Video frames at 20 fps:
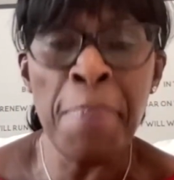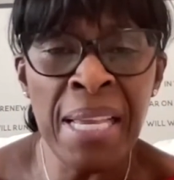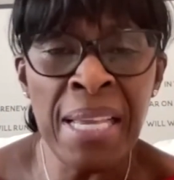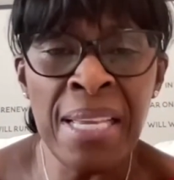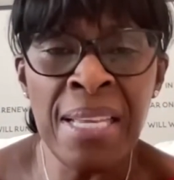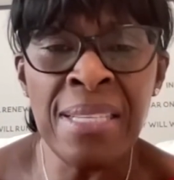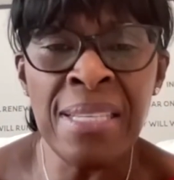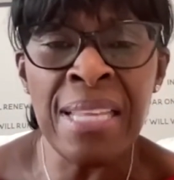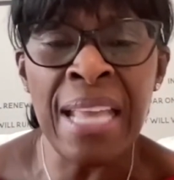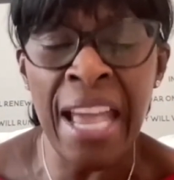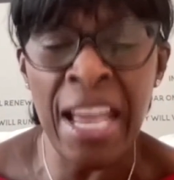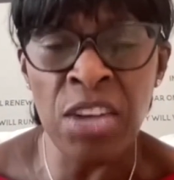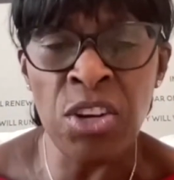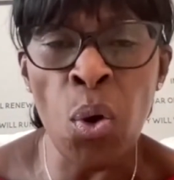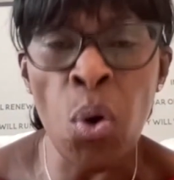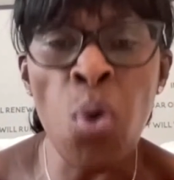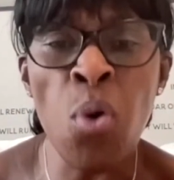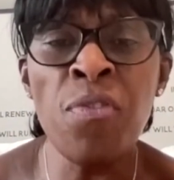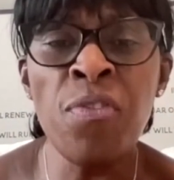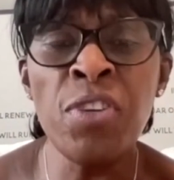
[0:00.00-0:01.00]
please
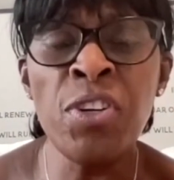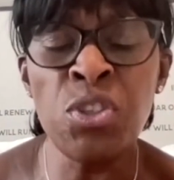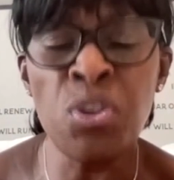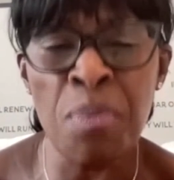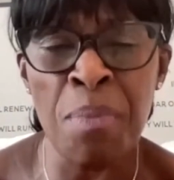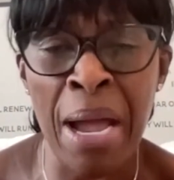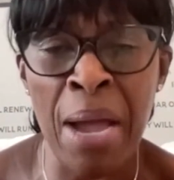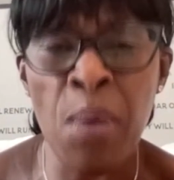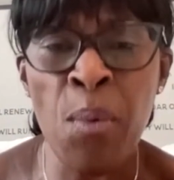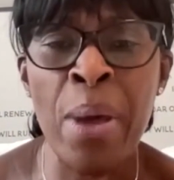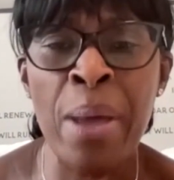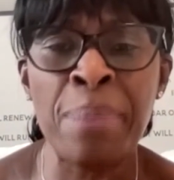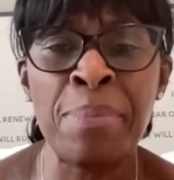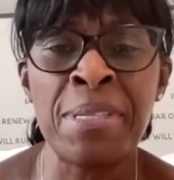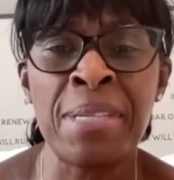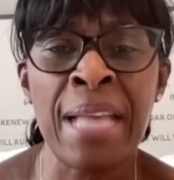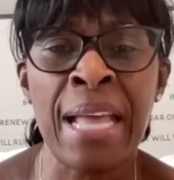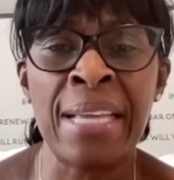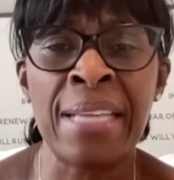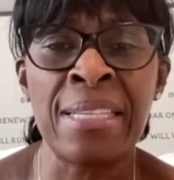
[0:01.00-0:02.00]
head over to my
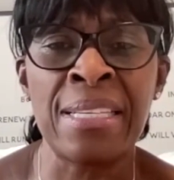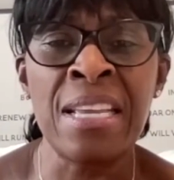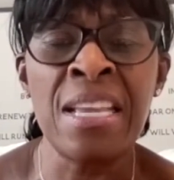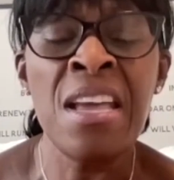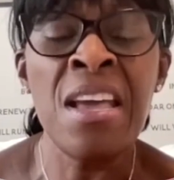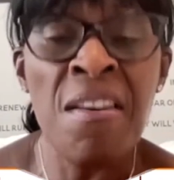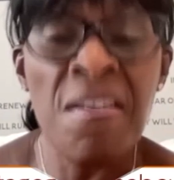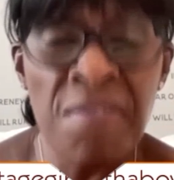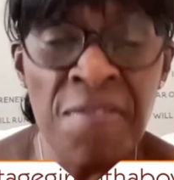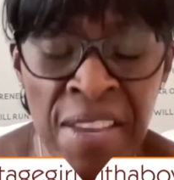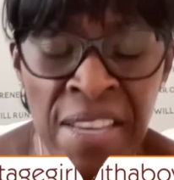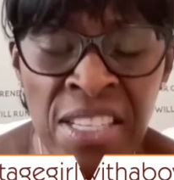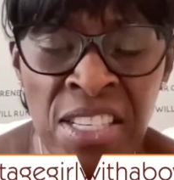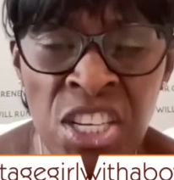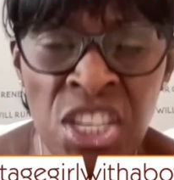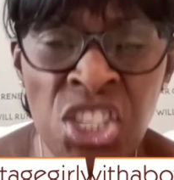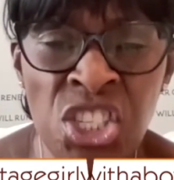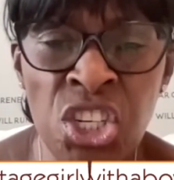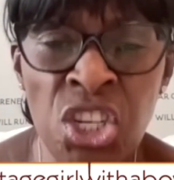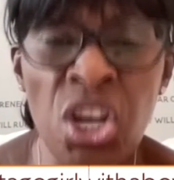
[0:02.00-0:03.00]
website,
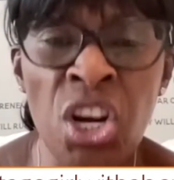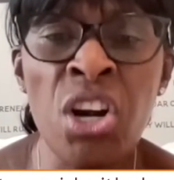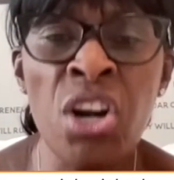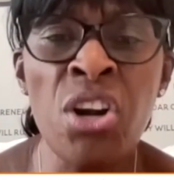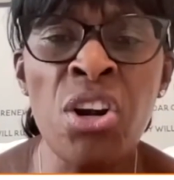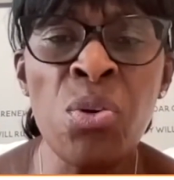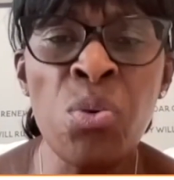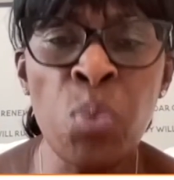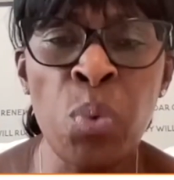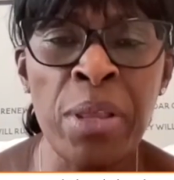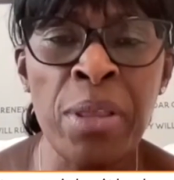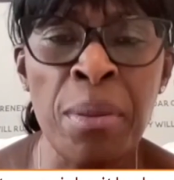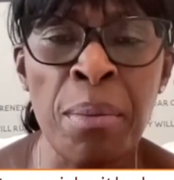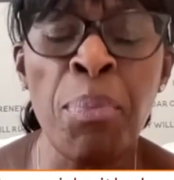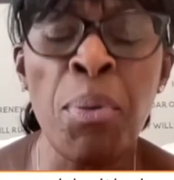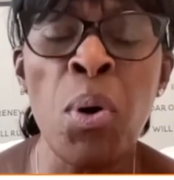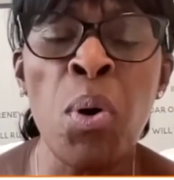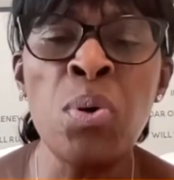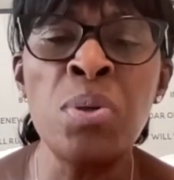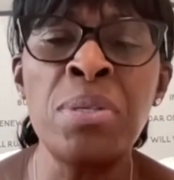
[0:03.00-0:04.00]

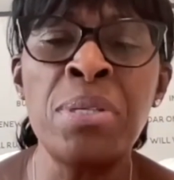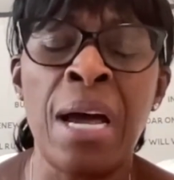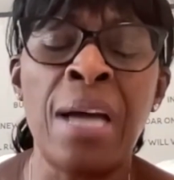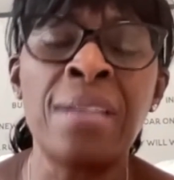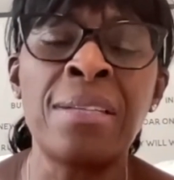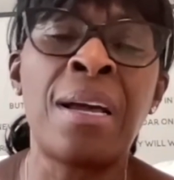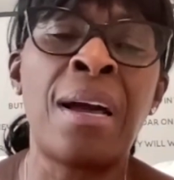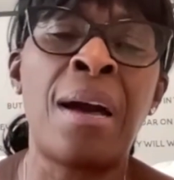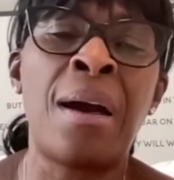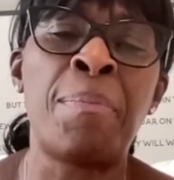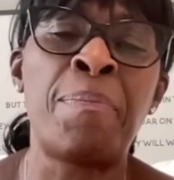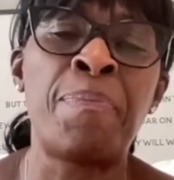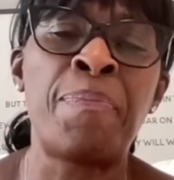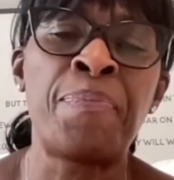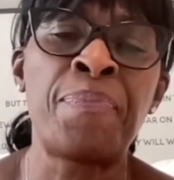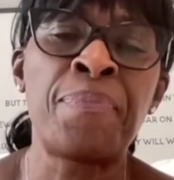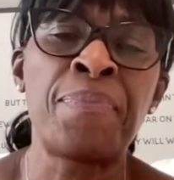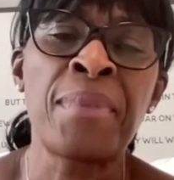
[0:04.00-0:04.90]
vintagegirlwithabow.com.